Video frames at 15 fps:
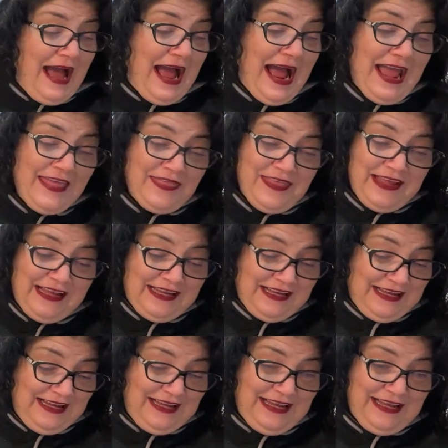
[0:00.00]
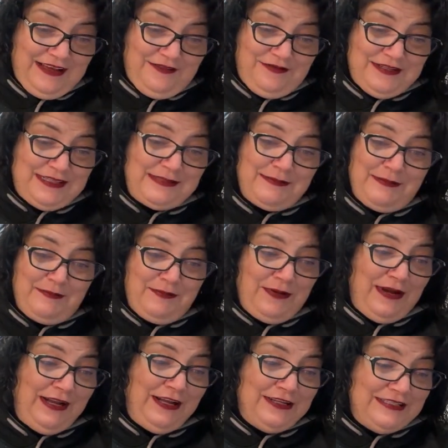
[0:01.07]
I think it was
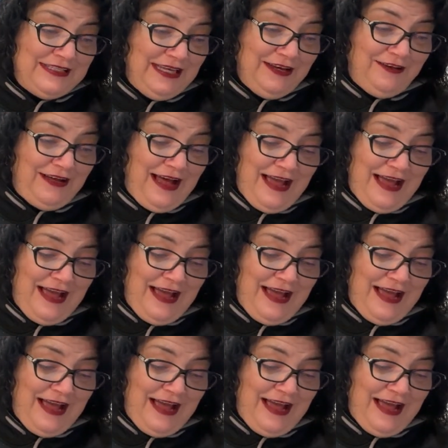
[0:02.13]
pretty good deal.